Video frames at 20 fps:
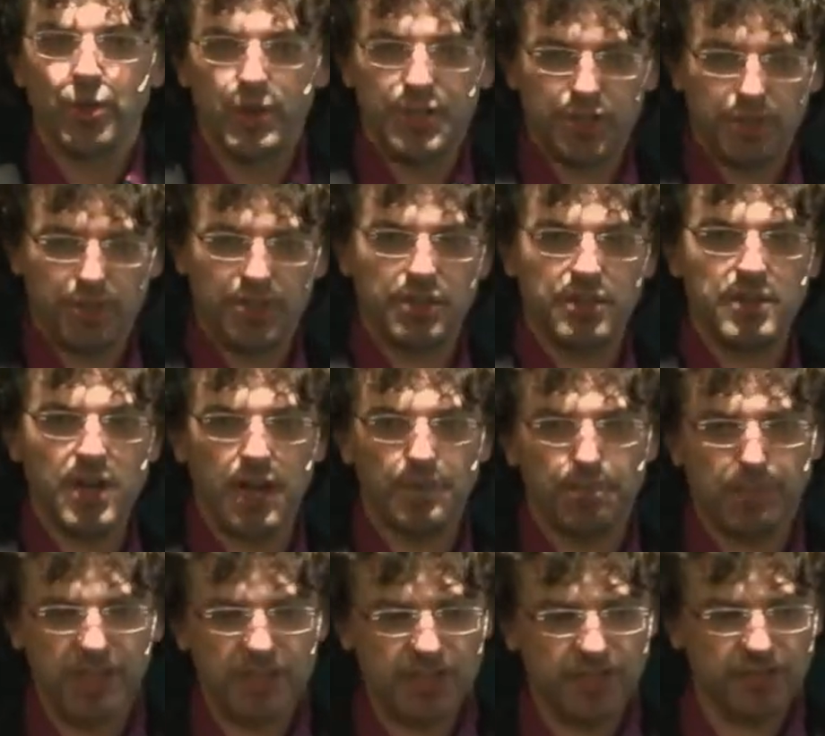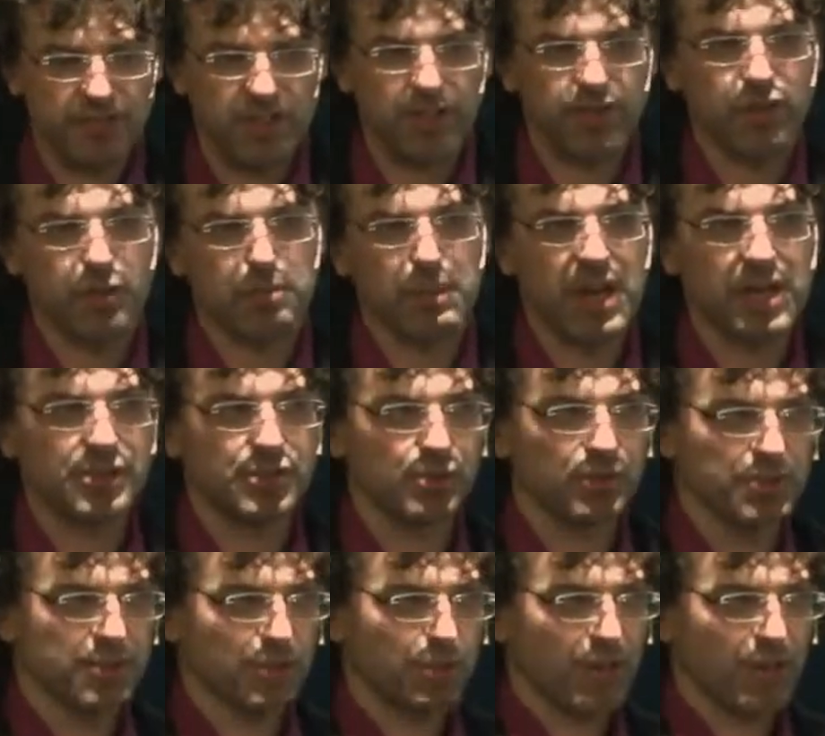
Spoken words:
We do a bunch of different modules.